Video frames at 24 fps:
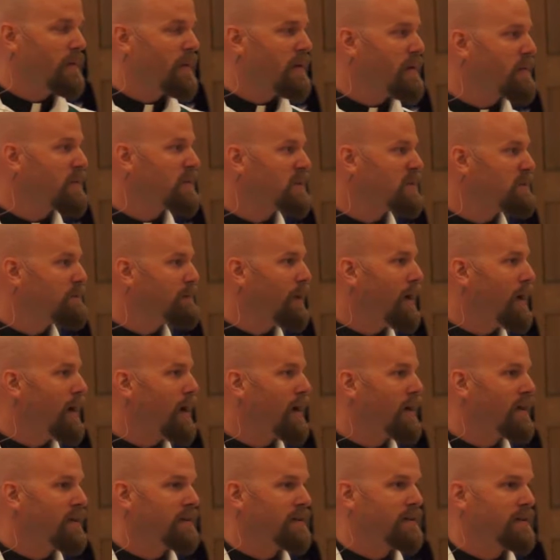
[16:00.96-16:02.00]
we
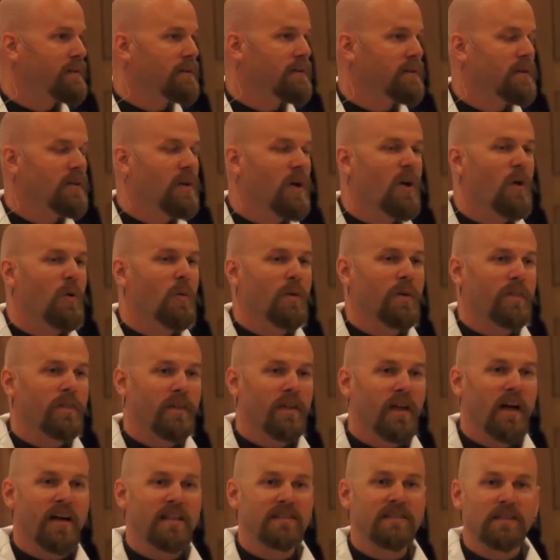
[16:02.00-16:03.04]
respond with
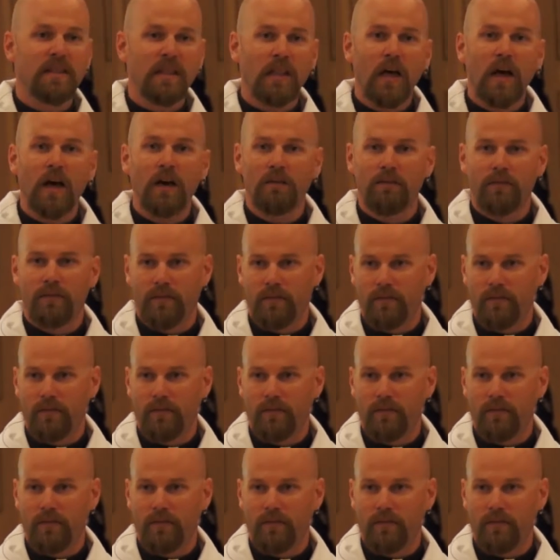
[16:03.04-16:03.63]
God's love.